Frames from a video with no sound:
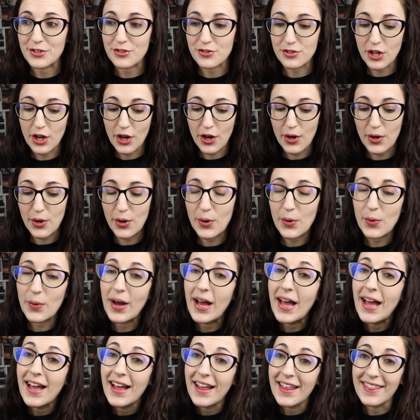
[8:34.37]
So
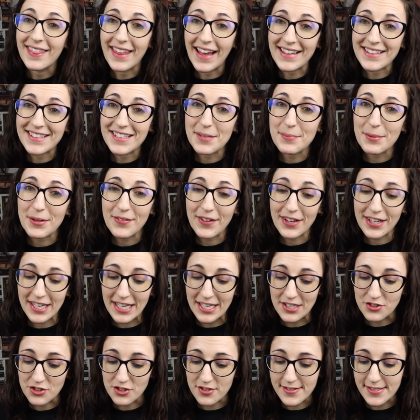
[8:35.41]
that's going to be very
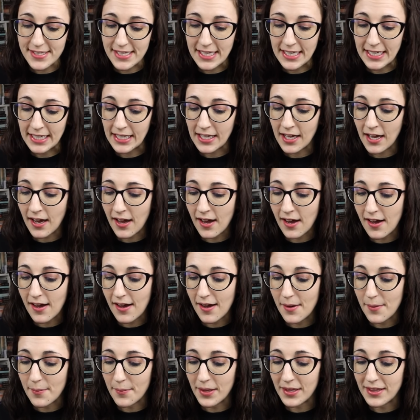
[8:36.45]
interesting.
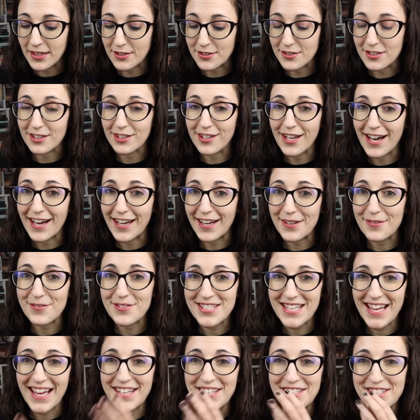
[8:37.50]
There's a lot of
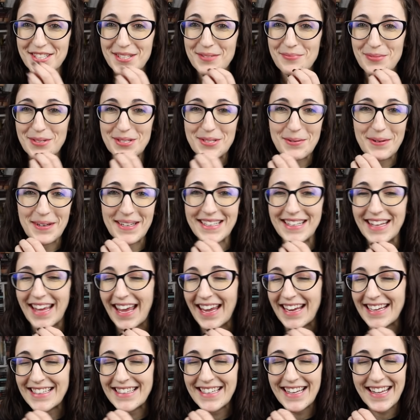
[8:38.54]
tension between
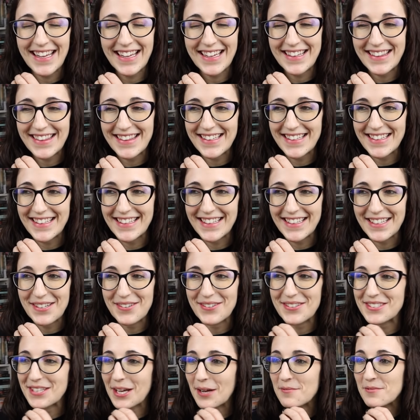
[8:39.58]
Kate and Anthony,
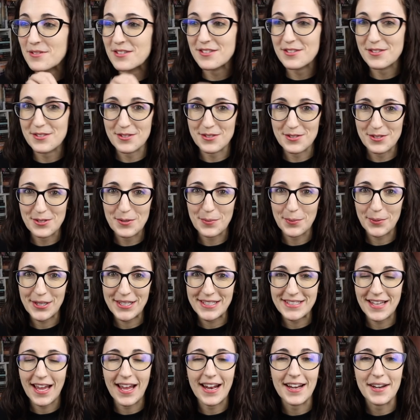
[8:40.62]
which I'm super
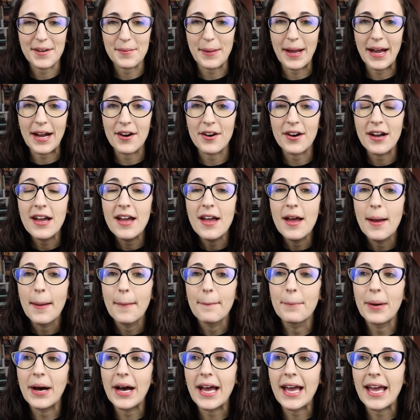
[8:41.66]
excited about,
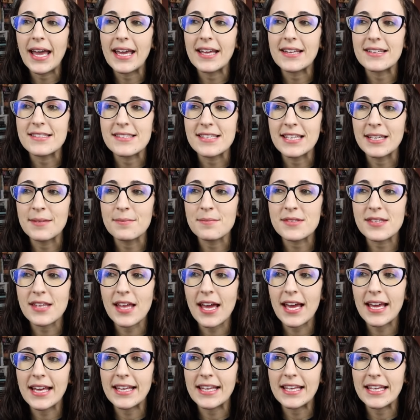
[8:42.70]
but it seems
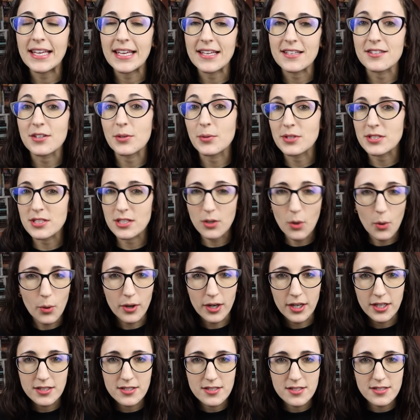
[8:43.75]
like he is going to
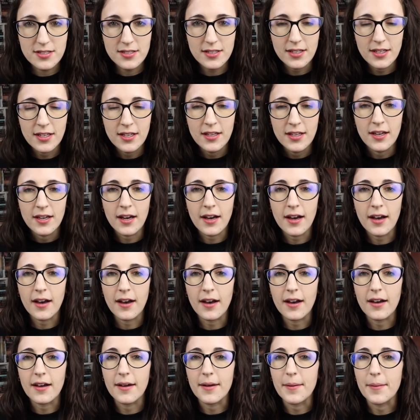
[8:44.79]
court
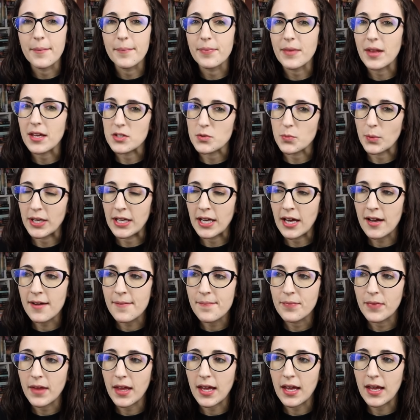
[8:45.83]

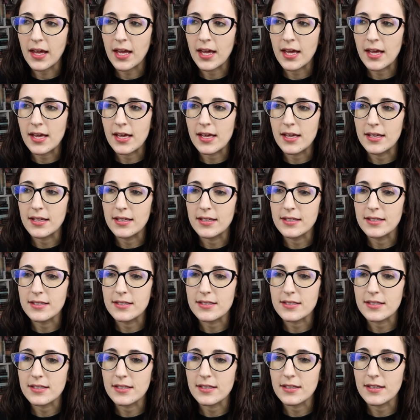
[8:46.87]
Edwina
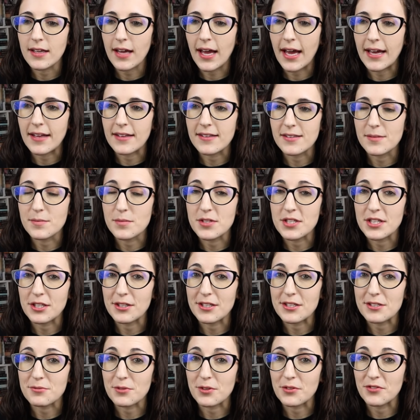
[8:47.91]
and has some
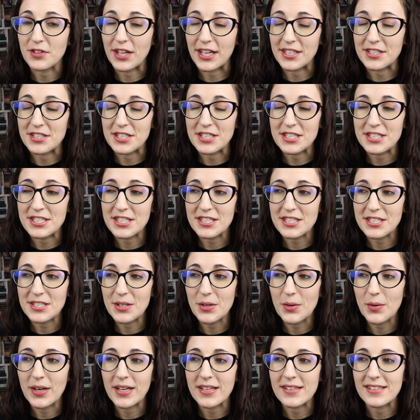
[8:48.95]
serious reflecting to
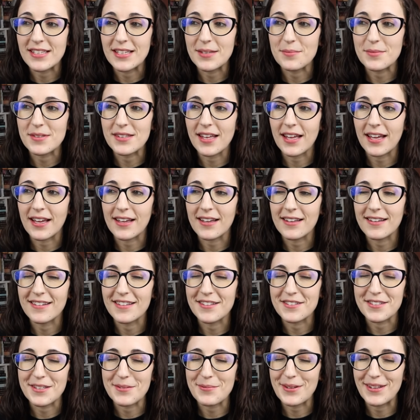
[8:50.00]
do, and it seems like
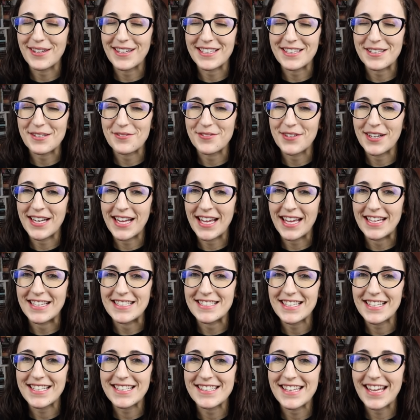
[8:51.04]
there's gonna be lots of fun
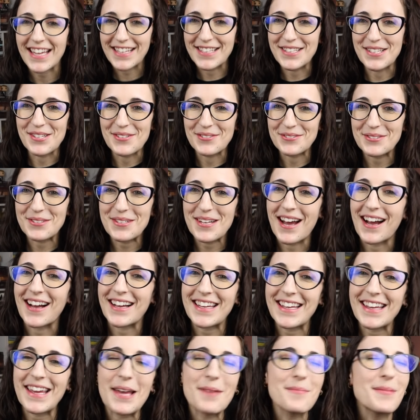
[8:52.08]
antics, like Newton
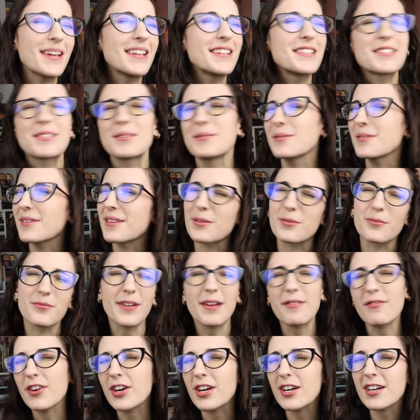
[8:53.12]
knocking him into the
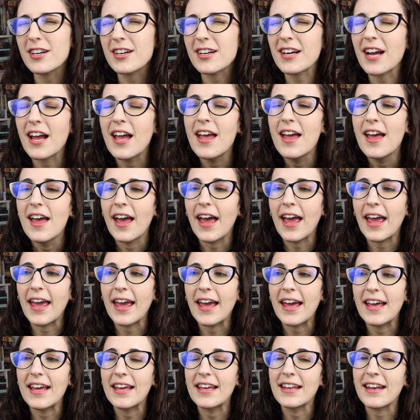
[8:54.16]
river
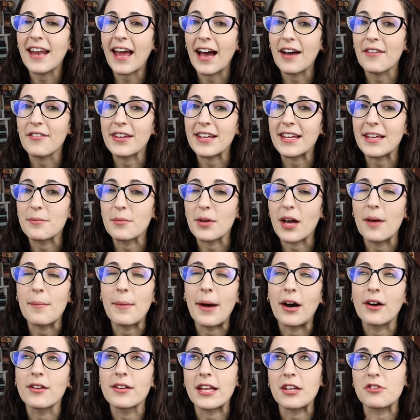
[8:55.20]
and having him come
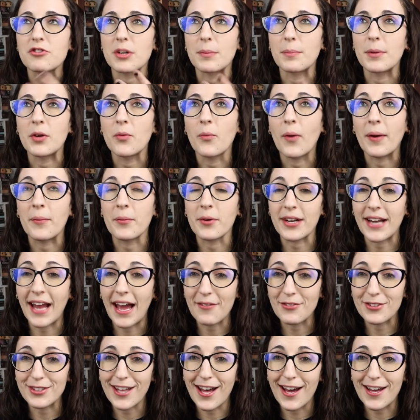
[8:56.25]
out like dripping wet. We're gonna
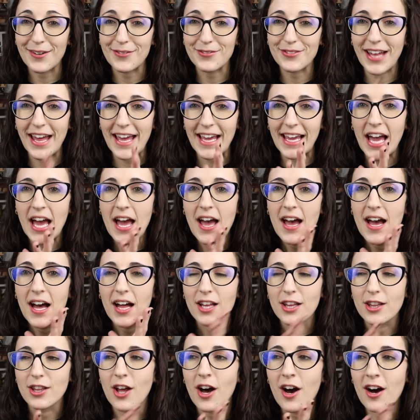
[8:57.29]
have a lot of like
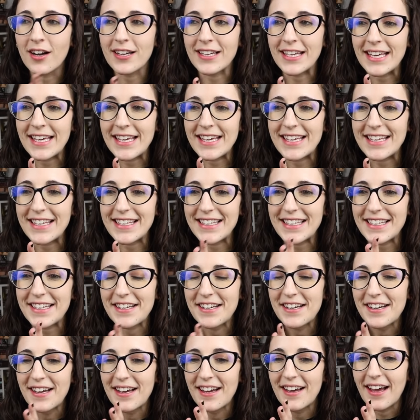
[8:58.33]

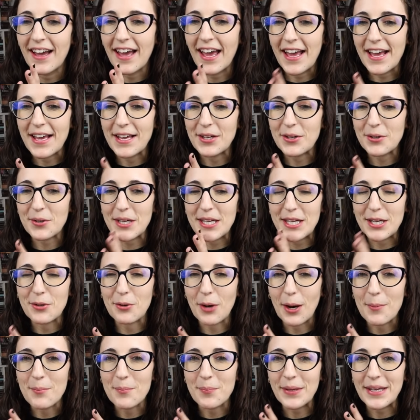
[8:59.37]
longing, angry,
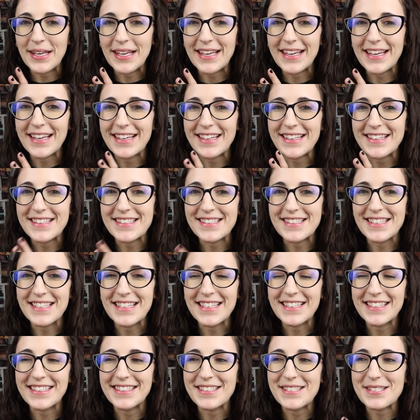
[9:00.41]
grumpy
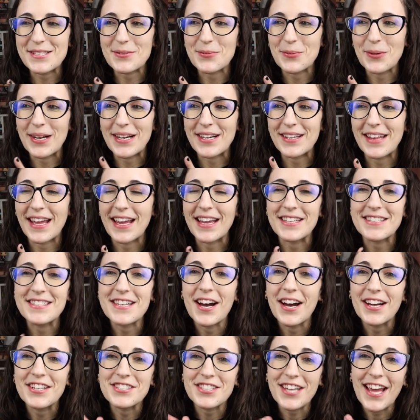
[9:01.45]
scenes where they
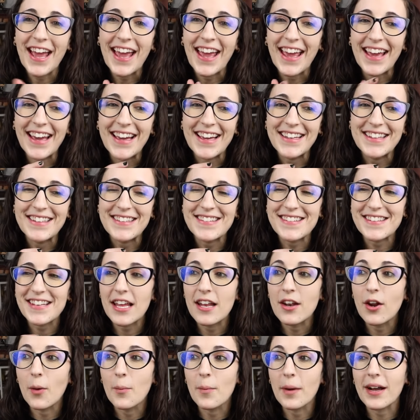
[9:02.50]
touch hands,
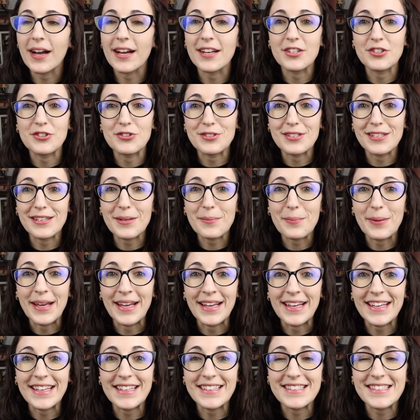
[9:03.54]
and oh my god, did you see the
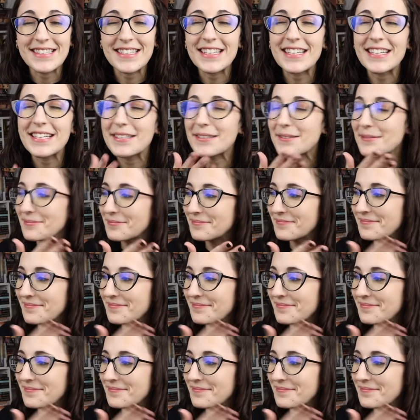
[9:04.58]
pinky scene?